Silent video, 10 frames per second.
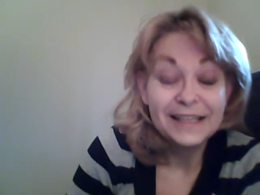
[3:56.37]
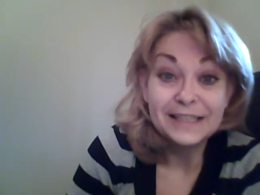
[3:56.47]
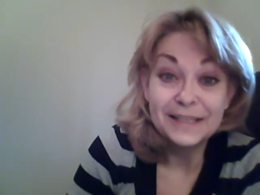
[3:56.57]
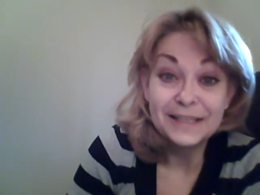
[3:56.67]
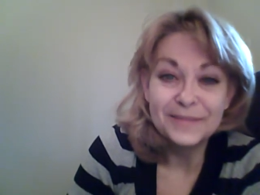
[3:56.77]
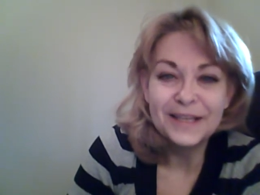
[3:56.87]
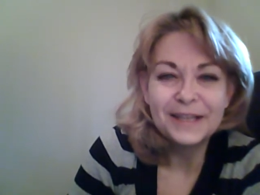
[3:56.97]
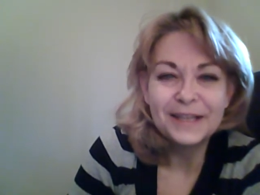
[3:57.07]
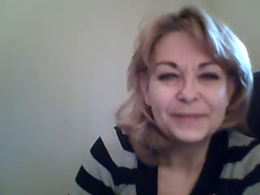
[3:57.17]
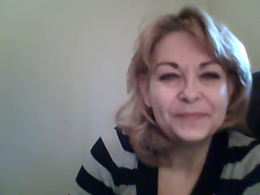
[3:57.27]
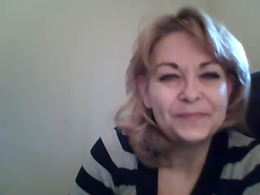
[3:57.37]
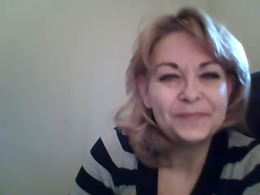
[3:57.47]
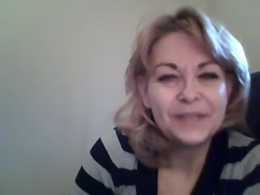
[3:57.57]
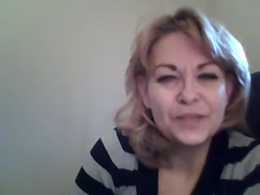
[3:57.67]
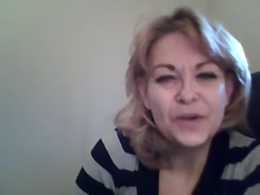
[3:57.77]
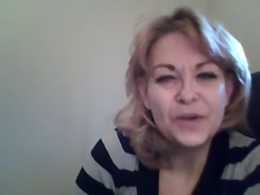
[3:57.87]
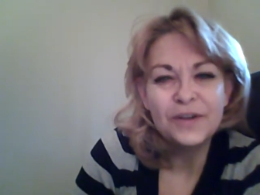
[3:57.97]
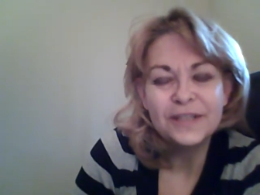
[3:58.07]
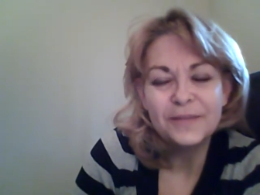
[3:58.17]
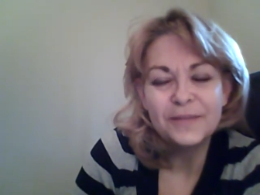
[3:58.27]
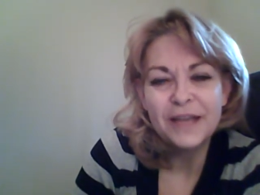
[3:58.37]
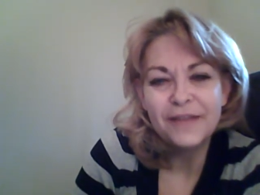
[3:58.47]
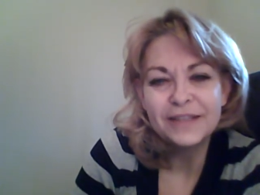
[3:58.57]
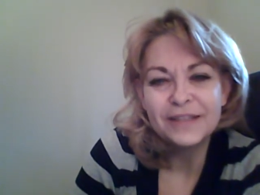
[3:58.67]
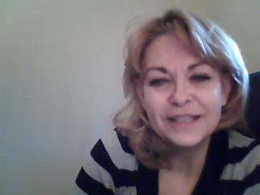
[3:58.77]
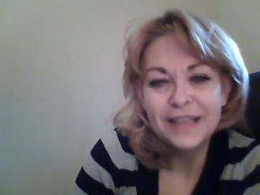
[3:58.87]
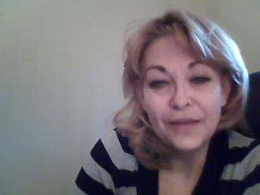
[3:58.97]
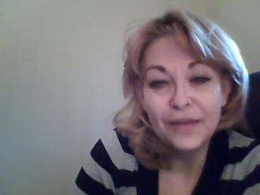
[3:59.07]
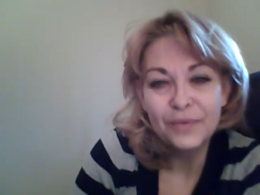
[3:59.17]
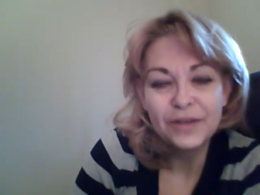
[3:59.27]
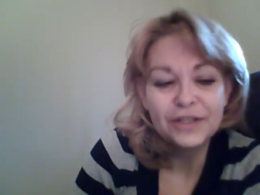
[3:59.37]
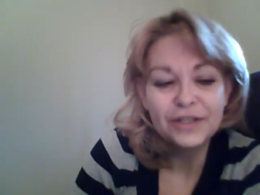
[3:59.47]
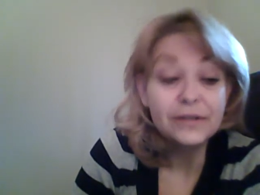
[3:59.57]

it seems like, because we all seem to have this death wish,